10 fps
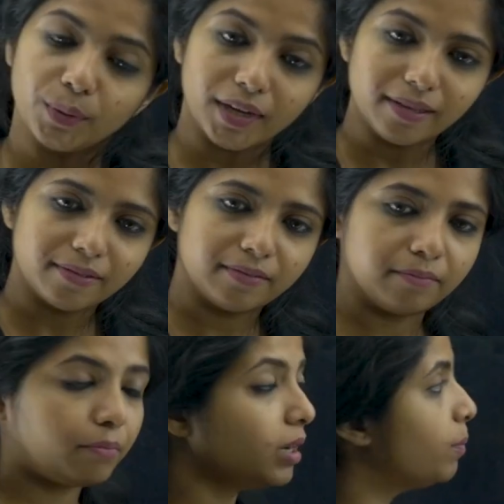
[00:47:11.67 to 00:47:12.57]
Okay,
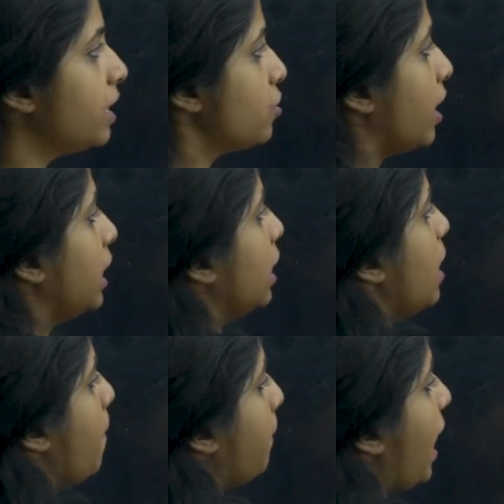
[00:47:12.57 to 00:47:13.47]
but please write
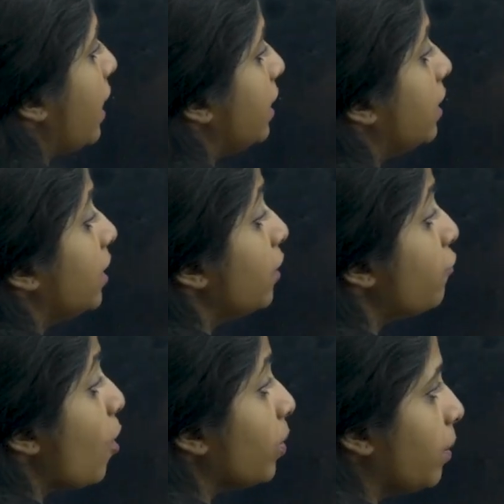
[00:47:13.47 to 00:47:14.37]
parent, then
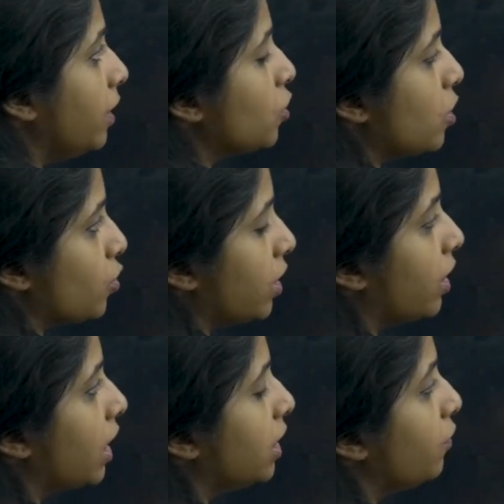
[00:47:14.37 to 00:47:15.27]
form gametes also.
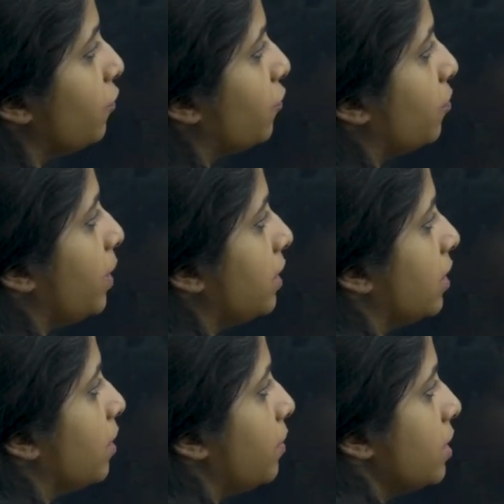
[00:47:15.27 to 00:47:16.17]
Here I didn't make
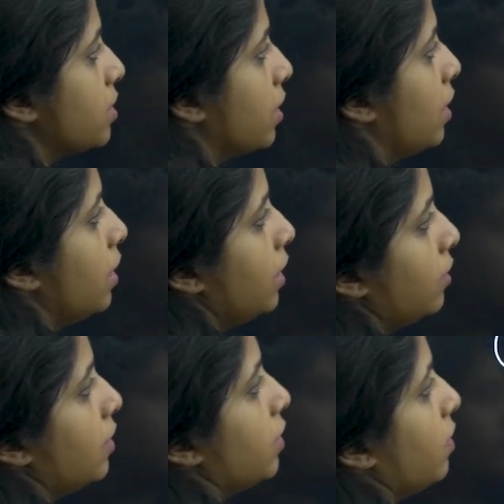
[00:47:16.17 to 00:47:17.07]
the gametes,
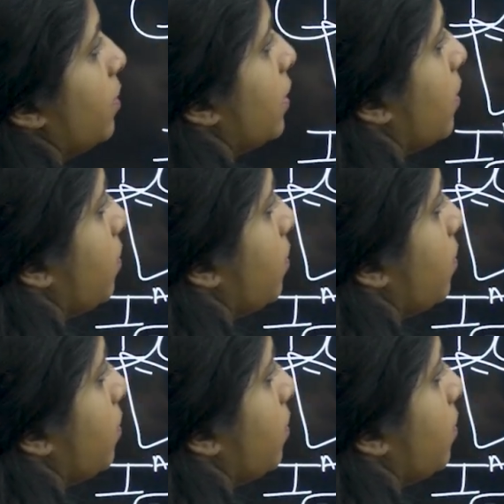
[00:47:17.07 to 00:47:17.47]
these will be the